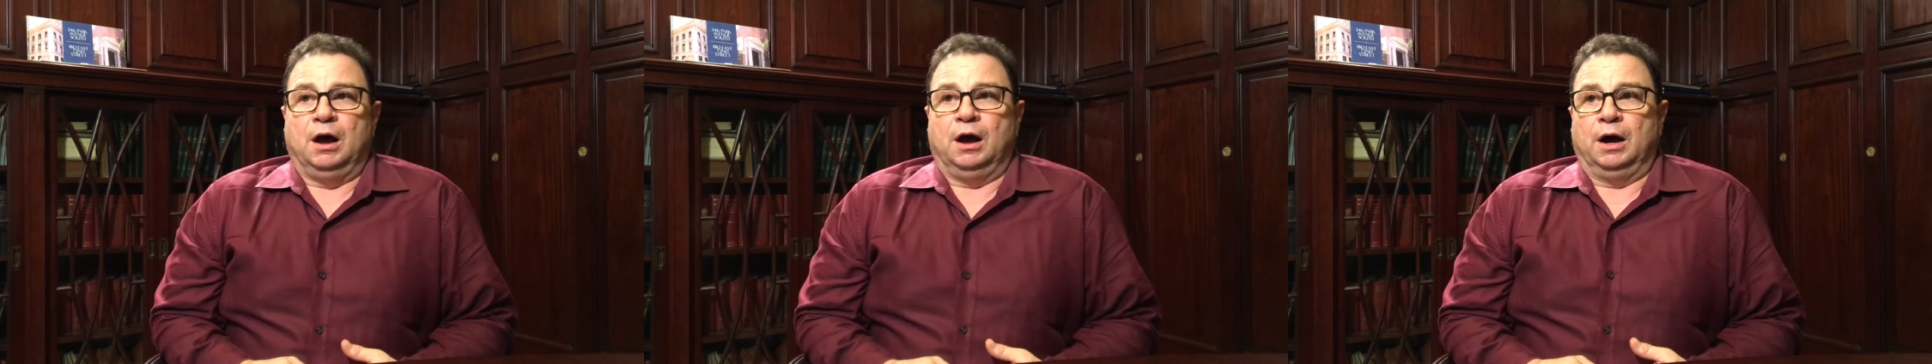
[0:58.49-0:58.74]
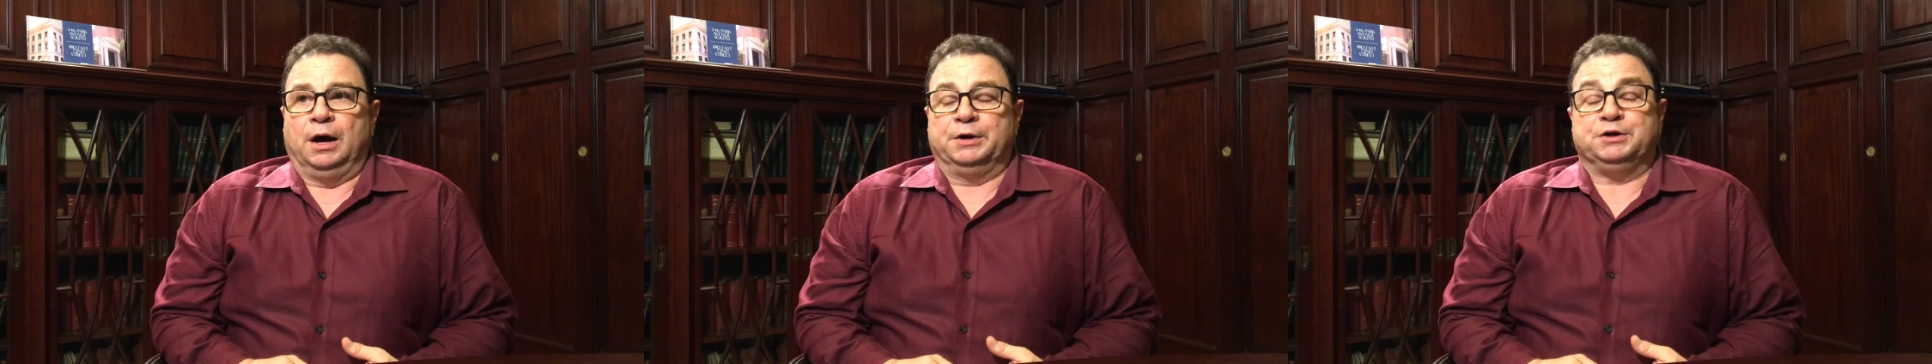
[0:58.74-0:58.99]

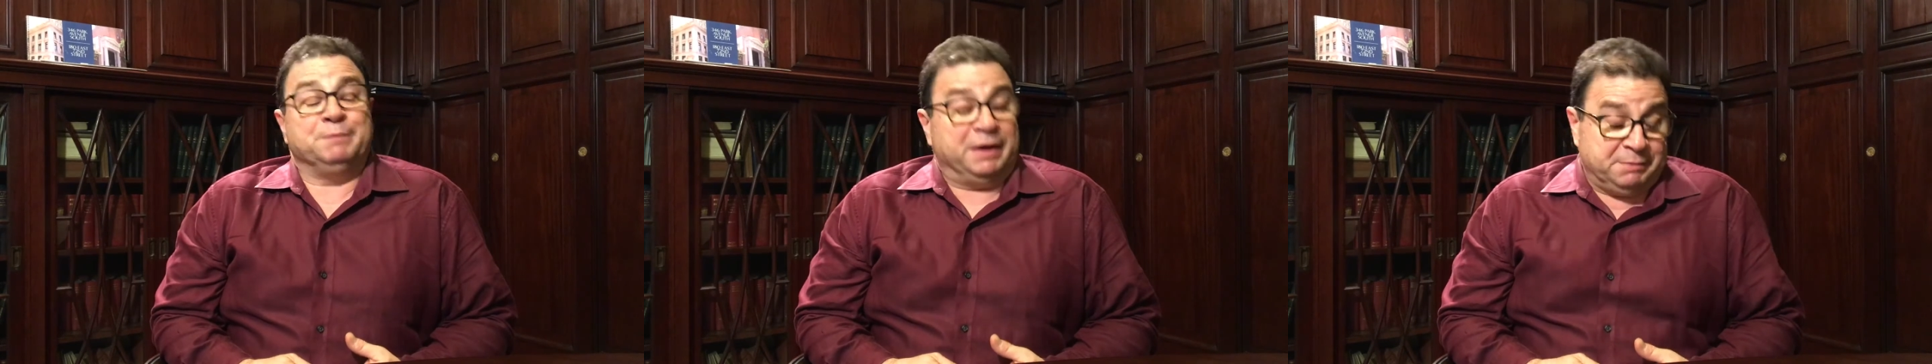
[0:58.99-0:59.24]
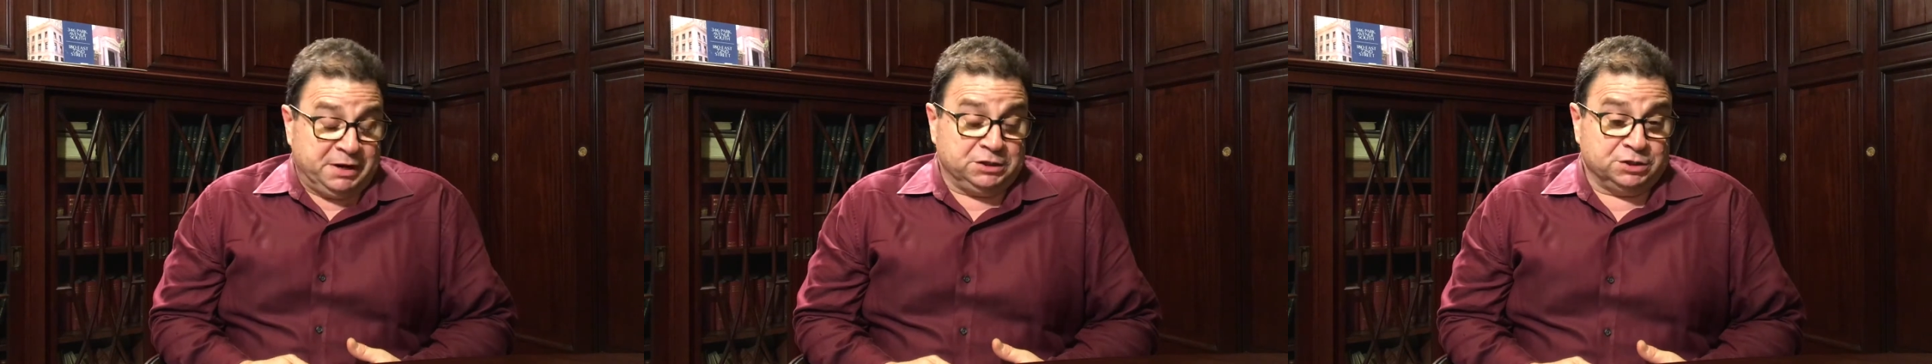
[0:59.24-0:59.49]
Uh, you may
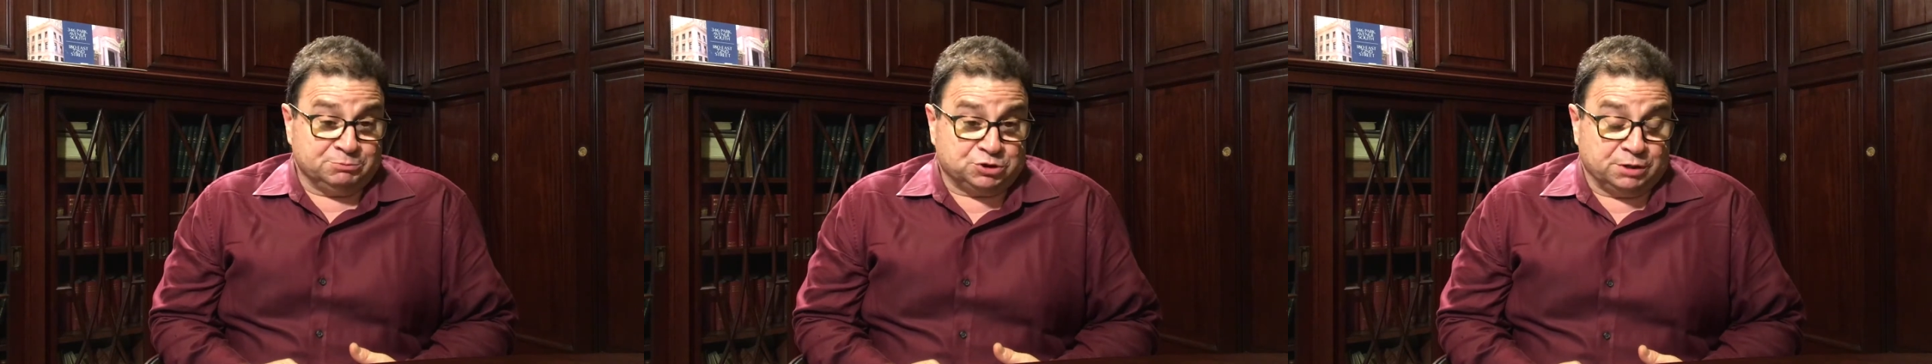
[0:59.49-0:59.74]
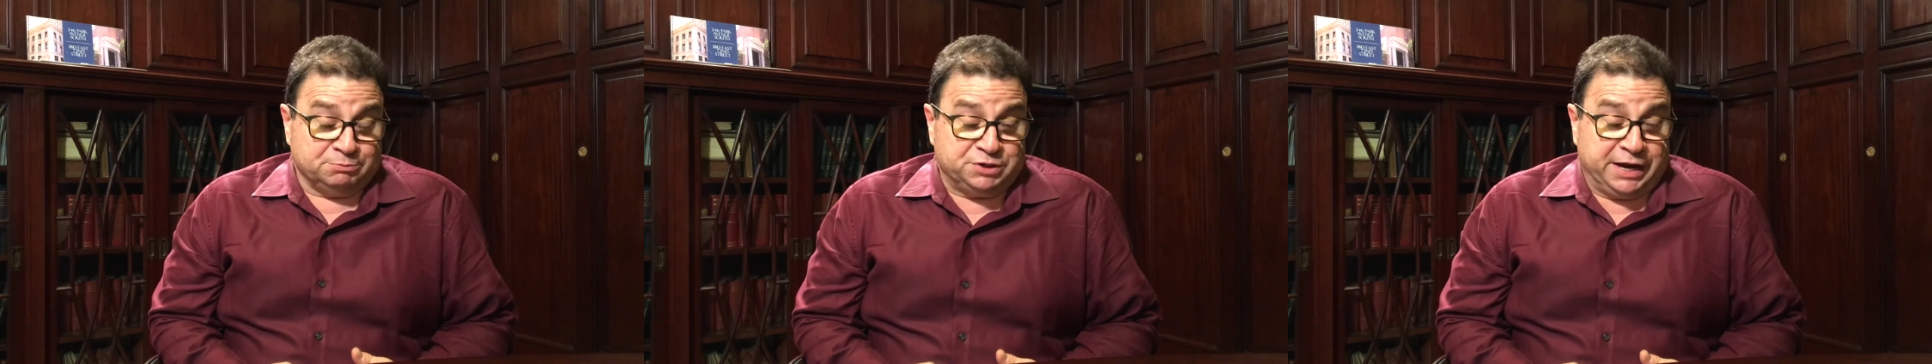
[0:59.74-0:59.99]
need them
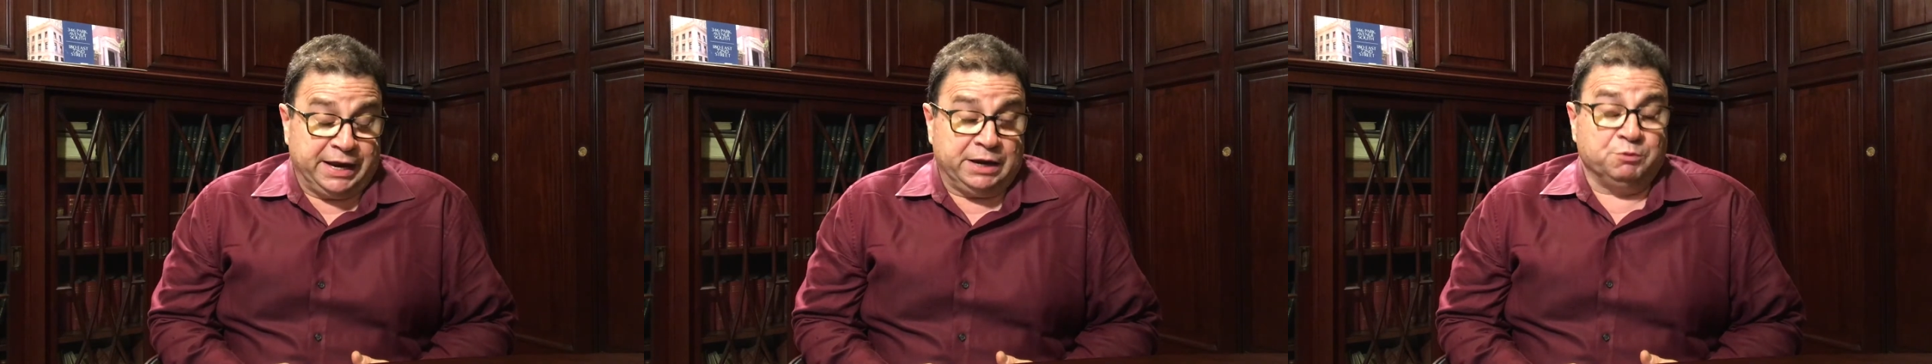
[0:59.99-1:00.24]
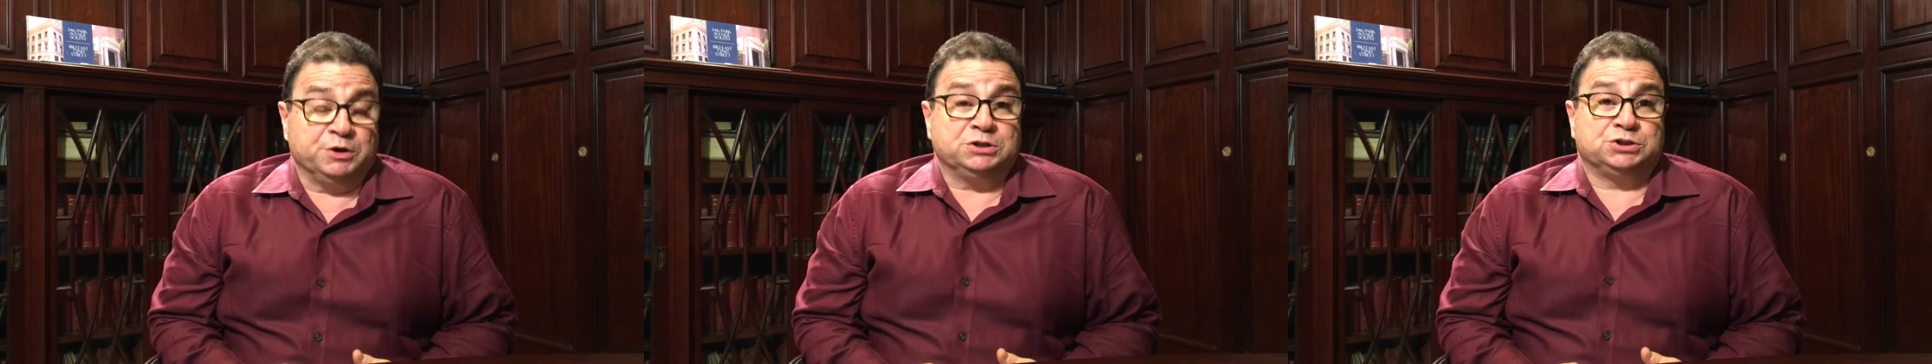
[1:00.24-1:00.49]
someday
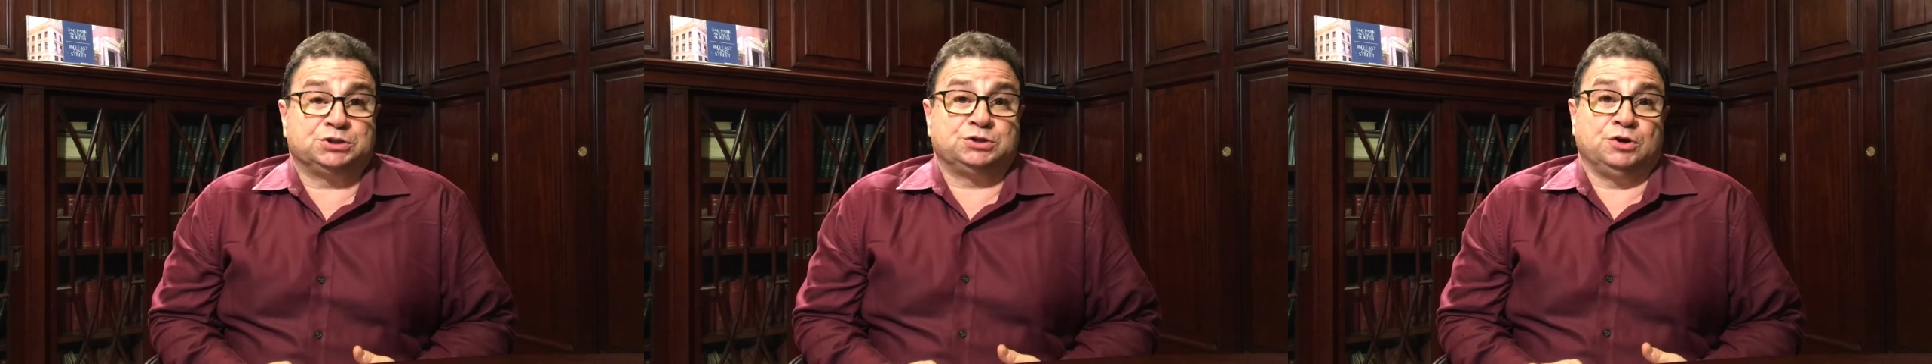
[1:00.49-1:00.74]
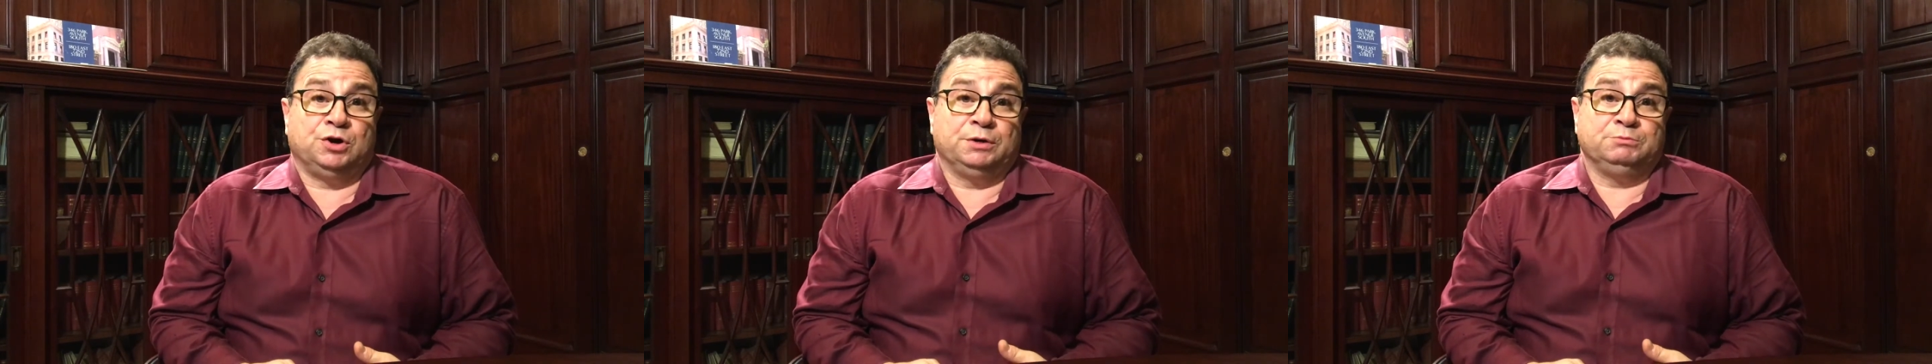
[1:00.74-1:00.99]
when it's
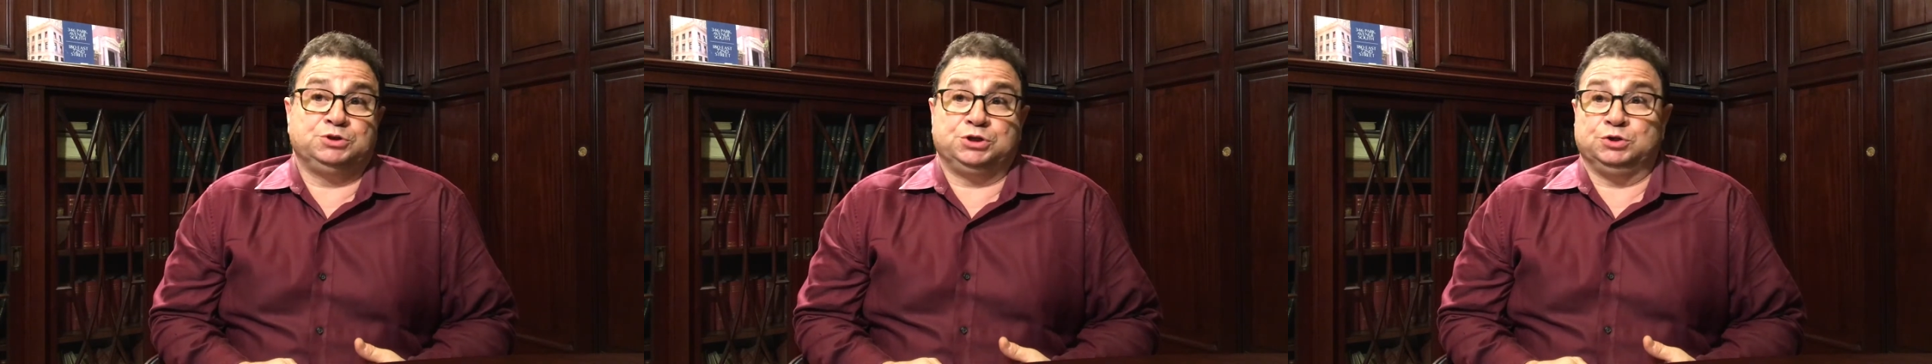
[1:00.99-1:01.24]
time